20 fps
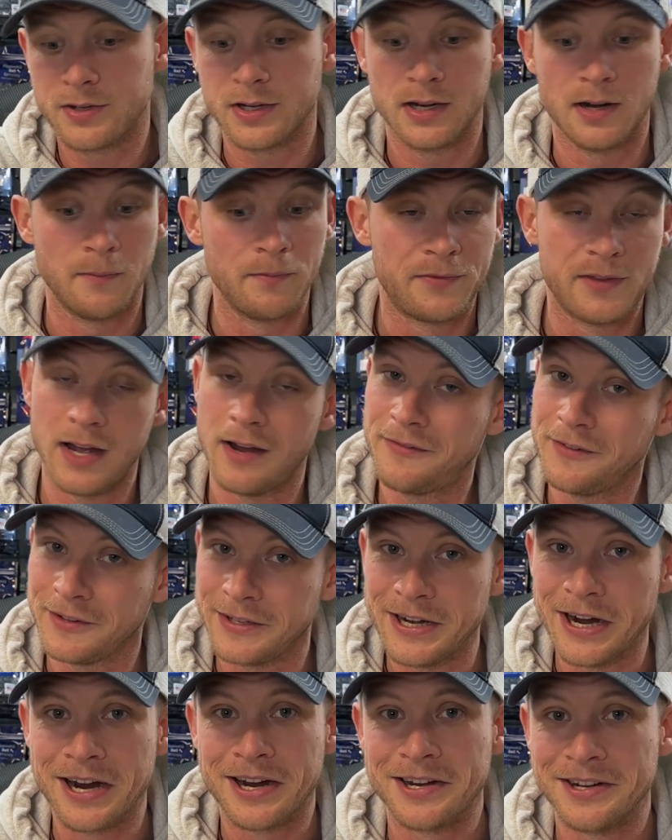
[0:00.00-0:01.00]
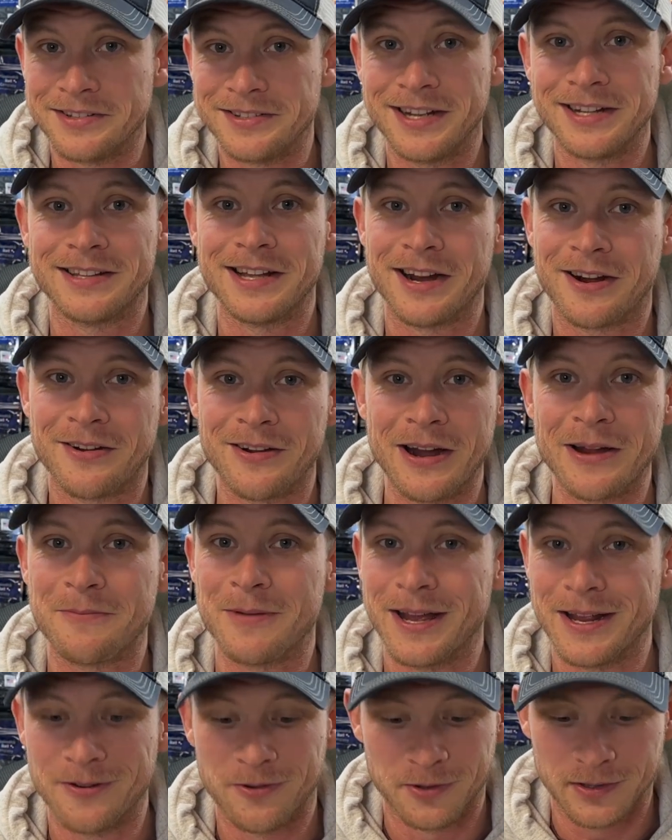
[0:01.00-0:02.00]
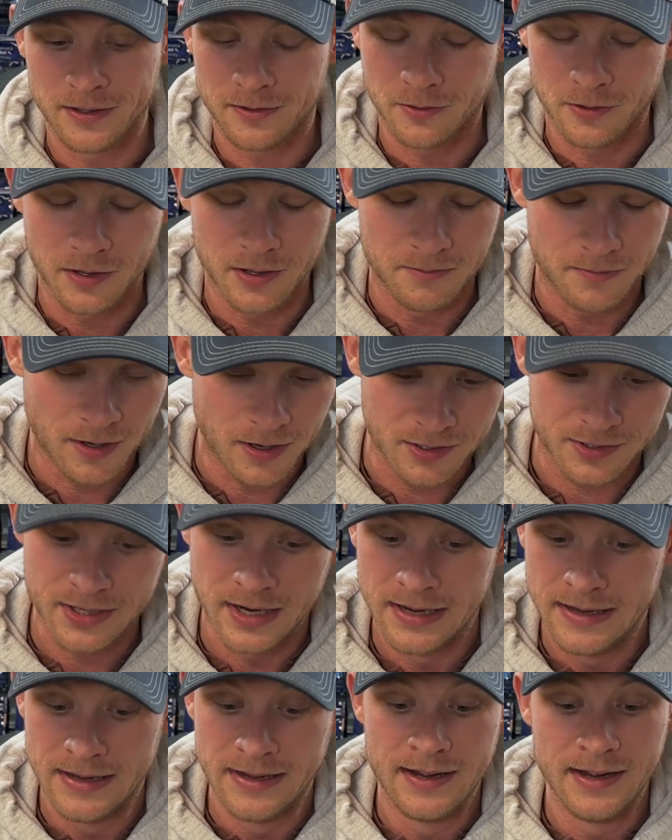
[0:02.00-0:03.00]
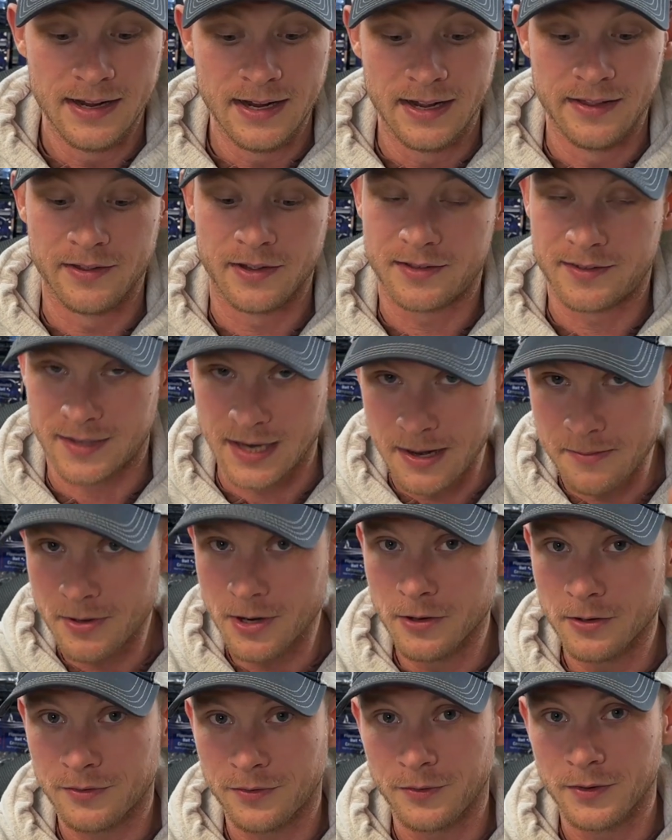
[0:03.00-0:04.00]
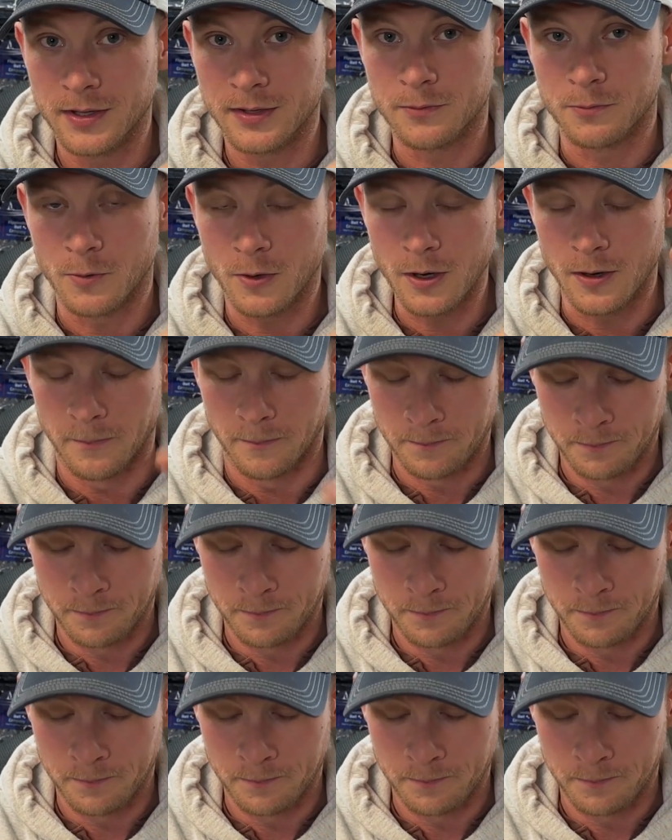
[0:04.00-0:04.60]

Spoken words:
and I'm definitely not going to take that crankbait and only throw it in March. And the same goes for this worm.